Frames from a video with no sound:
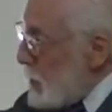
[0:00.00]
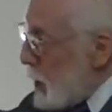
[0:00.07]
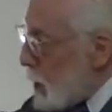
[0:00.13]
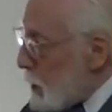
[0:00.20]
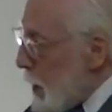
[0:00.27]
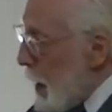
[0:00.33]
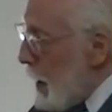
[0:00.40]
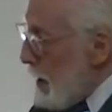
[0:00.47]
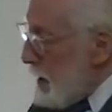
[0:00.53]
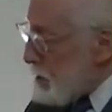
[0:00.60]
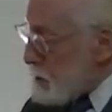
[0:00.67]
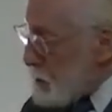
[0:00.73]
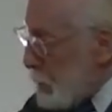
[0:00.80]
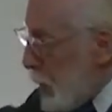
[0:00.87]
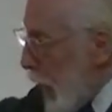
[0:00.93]
the
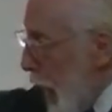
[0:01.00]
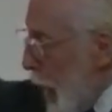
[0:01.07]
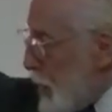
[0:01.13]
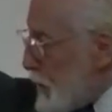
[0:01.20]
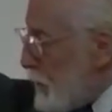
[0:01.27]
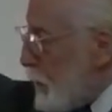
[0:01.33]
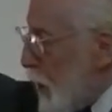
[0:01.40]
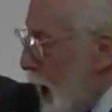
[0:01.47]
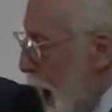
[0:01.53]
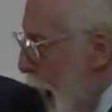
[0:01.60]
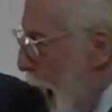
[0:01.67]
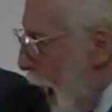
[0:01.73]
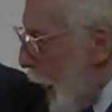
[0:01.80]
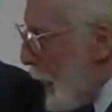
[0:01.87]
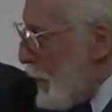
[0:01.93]
glorious plan of
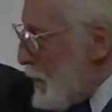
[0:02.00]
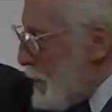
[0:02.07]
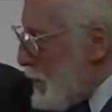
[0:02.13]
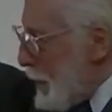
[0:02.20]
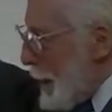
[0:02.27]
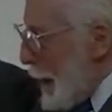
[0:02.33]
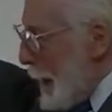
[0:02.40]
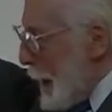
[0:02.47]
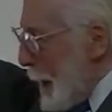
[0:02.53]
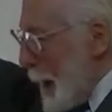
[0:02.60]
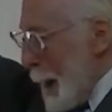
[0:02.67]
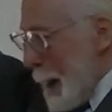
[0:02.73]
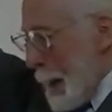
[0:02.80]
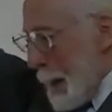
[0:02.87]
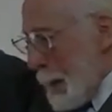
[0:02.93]
God,
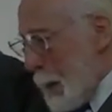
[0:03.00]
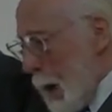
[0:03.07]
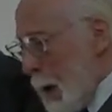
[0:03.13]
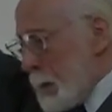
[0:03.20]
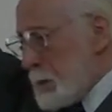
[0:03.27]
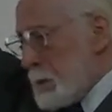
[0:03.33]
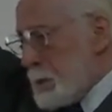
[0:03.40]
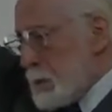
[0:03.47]
those